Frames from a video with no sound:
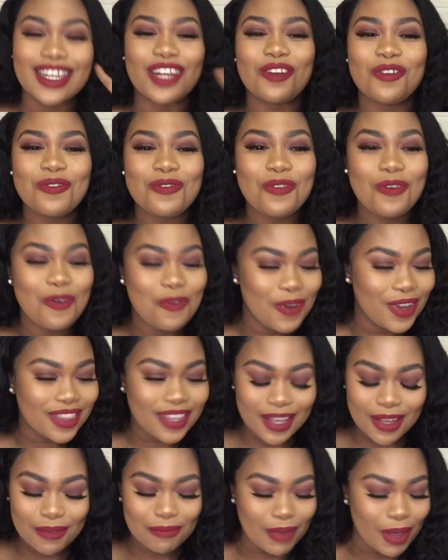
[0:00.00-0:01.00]
I don't know
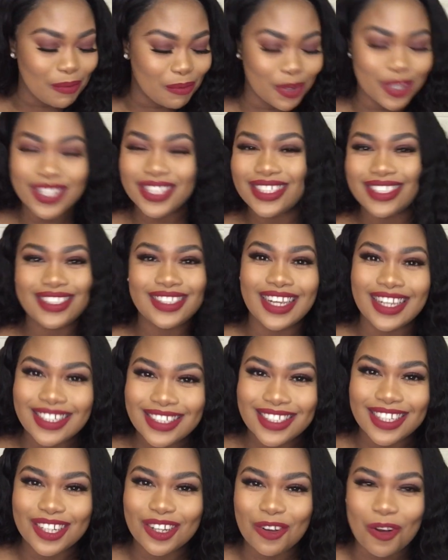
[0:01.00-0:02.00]
whether my body is
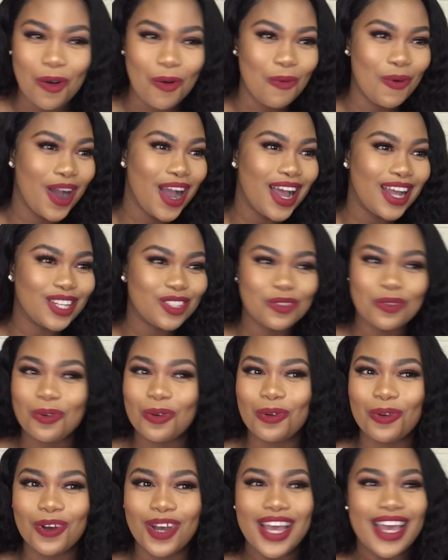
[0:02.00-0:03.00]
changing or what,
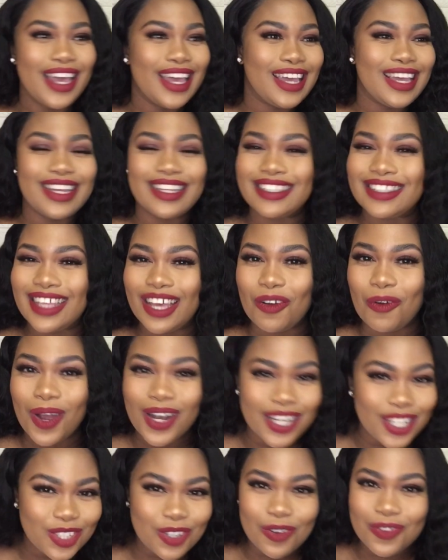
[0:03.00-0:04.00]
or is the
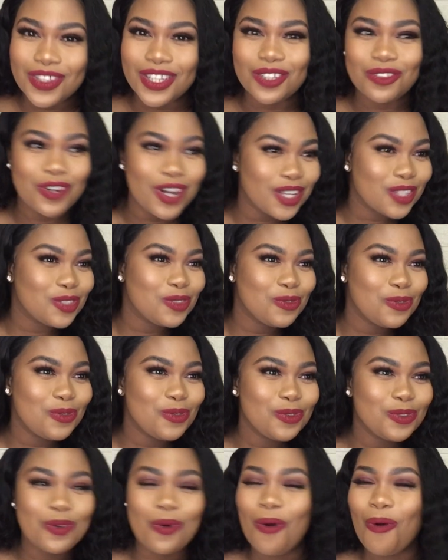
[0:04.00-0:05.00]
quality of the
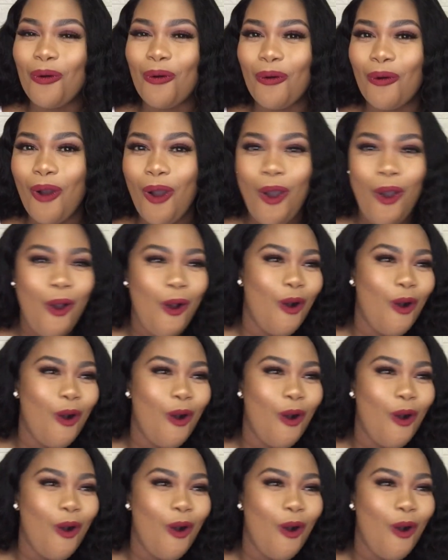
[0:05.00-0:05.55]
tracksuit, or